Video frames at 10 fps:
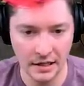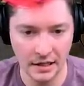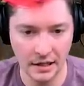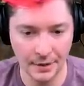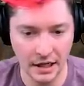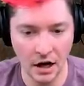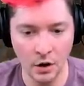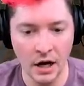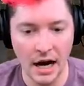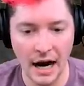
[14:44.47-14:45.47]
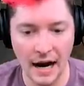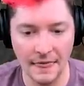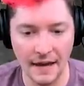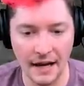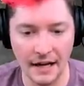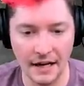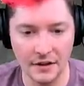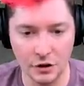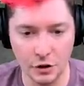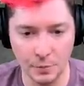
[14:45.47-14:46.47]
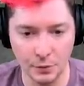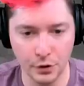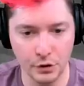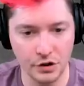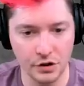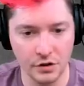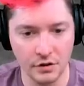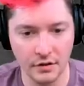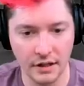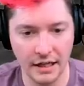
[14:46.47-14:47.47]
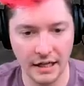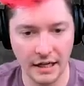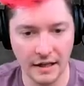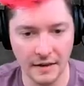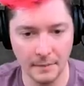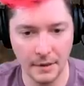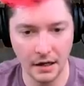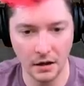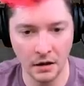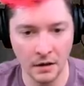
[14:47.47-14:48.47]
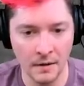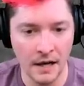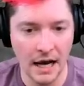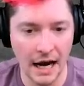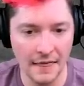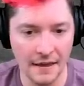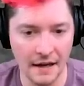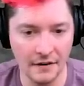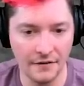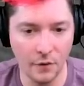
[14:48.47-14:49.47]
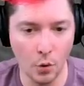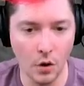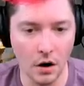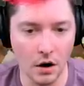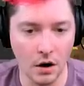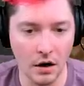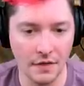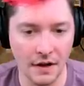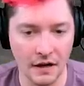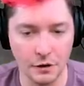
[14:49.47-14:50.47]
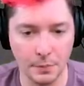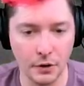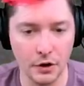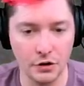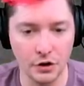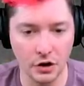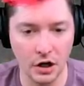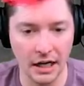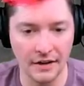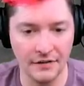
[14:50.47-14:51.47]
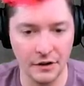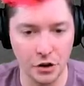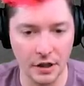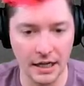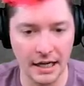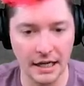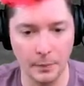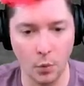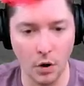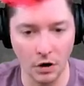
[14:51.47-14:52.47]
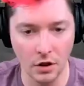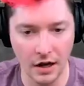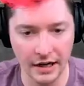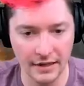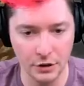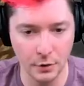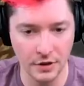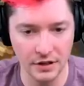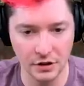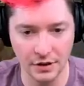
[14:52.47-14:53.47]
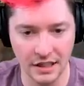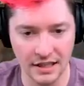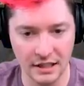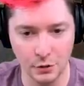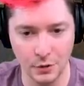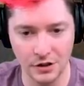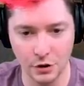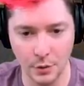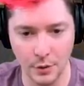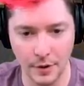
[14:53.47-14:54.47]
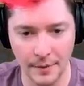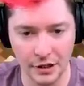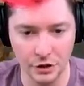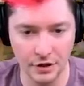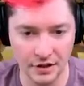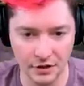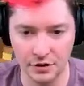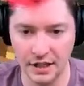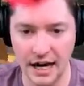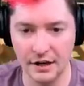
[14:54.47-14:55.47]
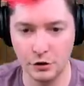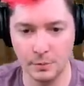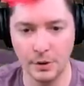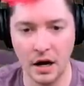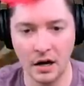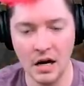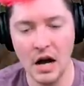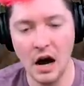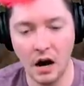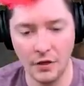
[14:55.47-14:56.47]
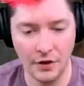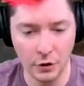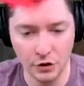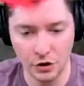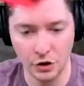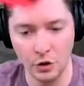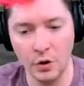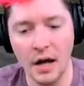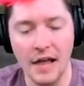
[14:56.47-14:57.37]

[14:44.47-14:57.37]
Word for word: There we go. And then the spruce in the middle. And then for the spruce, you're going to eventually end up waterlogging this one, this one, and this one. So we want to make sure that there's an extra block on those two.